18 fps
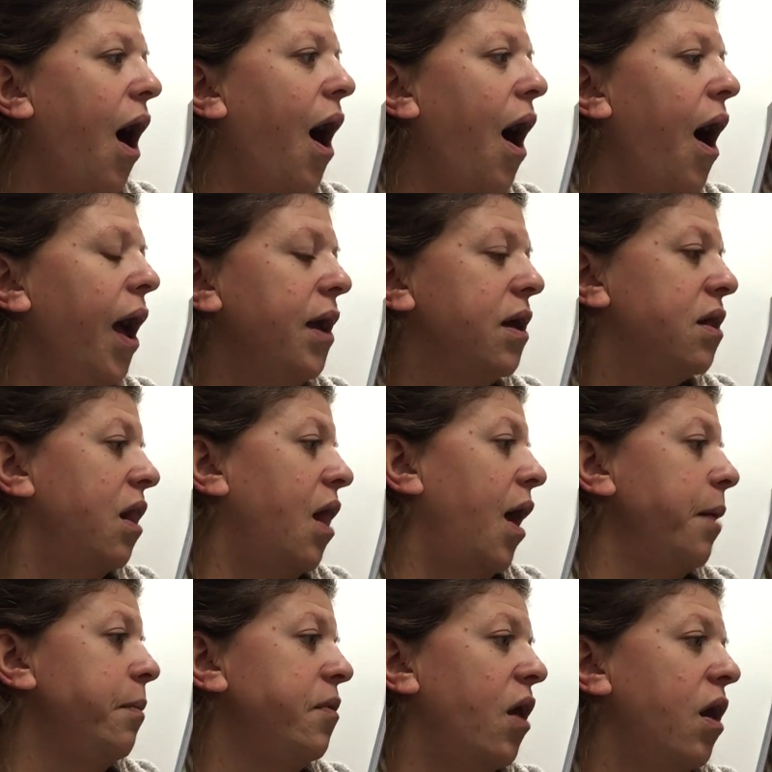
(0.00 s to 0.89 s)
I
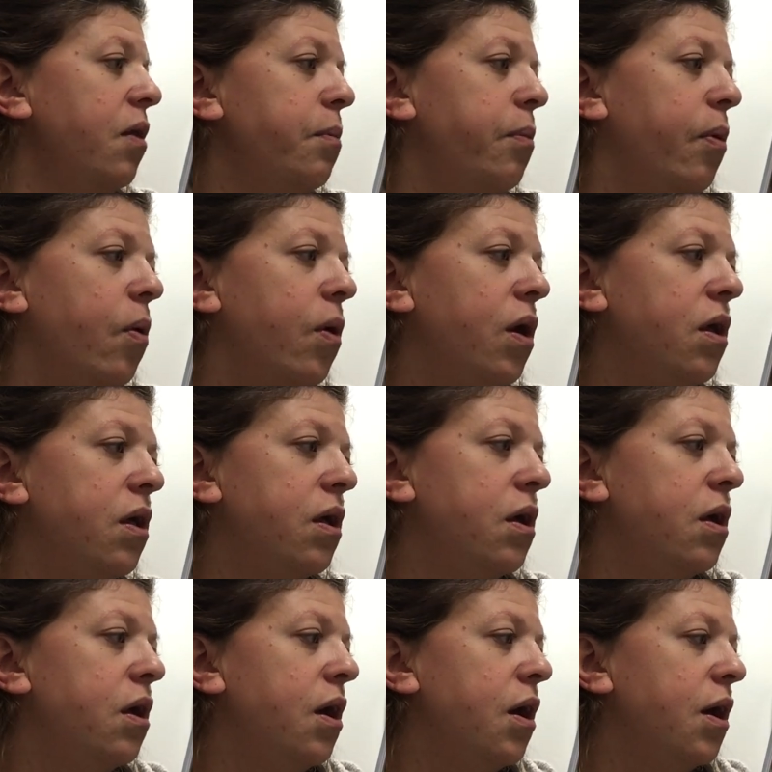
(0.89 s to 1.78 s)
climbed on board.
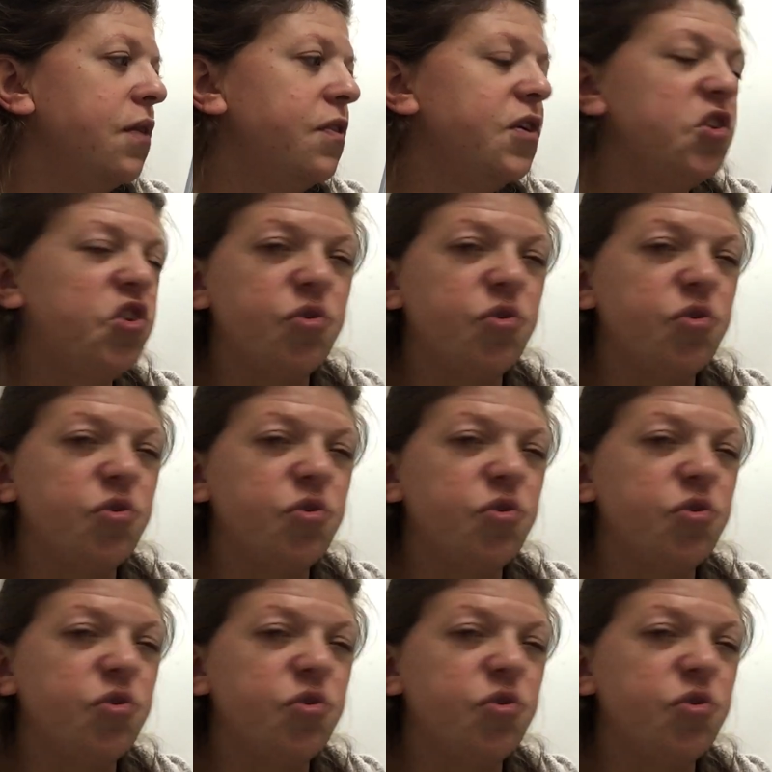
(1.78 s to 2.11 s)
The